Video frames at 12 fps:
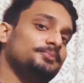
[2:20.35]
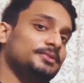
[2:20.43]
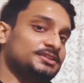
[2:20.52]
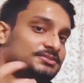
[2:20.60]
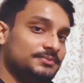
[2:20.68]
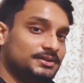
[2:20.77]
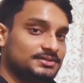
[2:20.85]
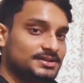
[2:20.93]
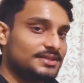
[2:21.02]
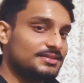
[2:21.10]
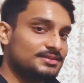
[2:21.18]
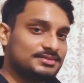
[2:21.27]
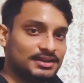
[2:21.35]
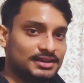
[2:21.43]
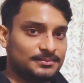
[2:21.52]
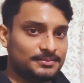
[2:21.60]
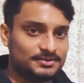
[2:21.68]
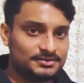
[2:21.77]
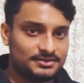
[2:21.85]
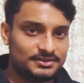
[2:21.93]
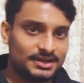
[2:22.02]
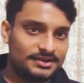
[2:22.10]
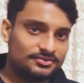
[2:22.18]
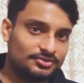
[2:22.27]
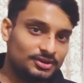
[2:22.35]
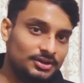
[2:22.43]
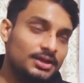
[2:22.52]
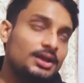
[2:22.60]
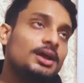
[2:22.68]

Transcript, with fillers: first person and the second person that's all